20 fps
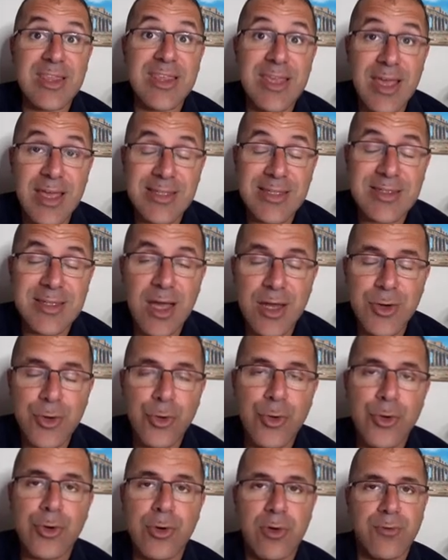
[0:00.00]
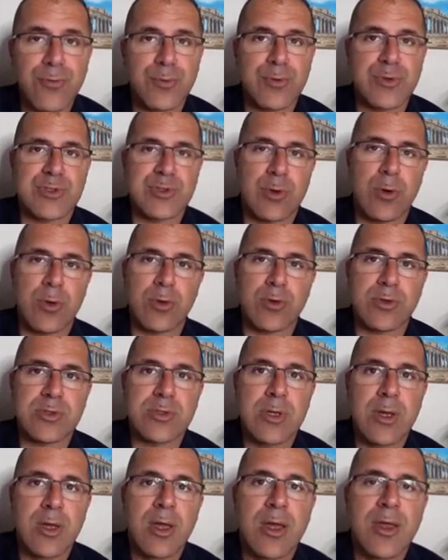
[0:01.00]
yes, unheard of results.
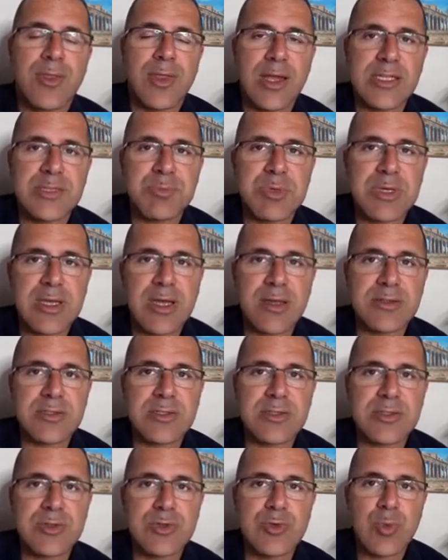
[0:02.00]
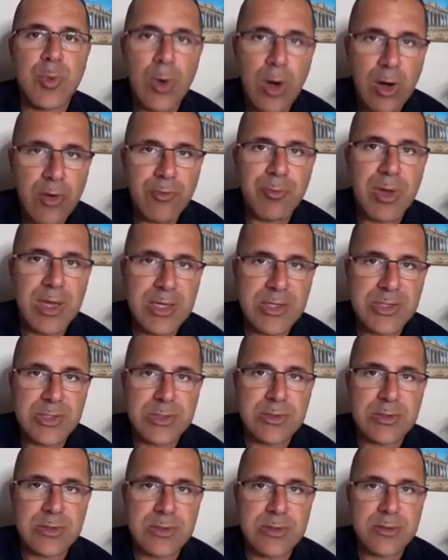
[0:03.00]
That is because 12
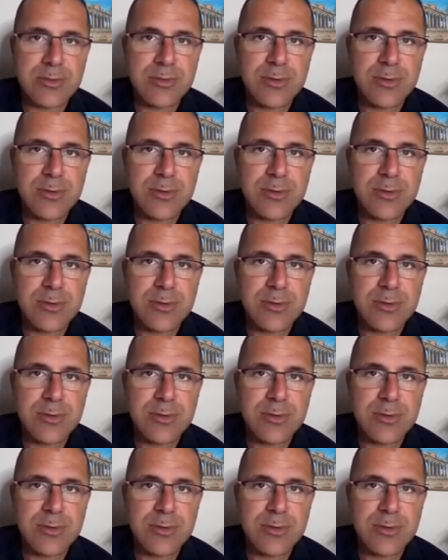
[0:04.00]
patients